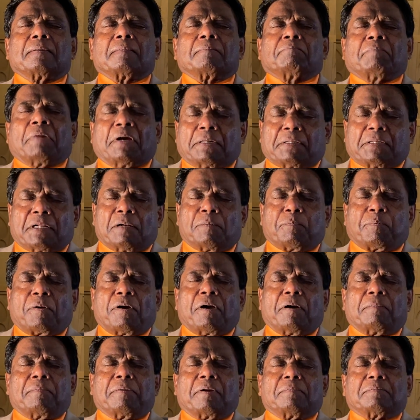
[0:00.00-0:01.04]
mental
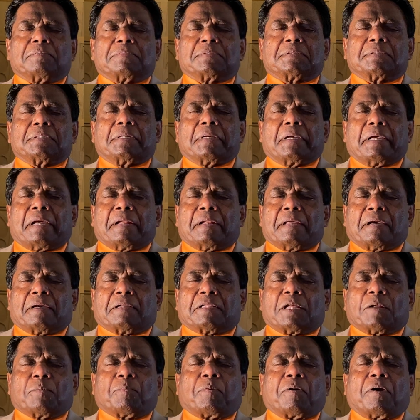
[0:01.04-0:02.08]
problems, any
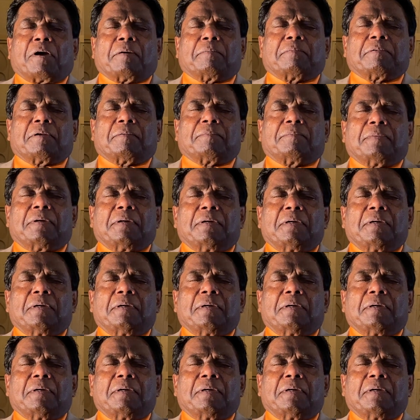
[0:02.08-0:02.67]
other problem,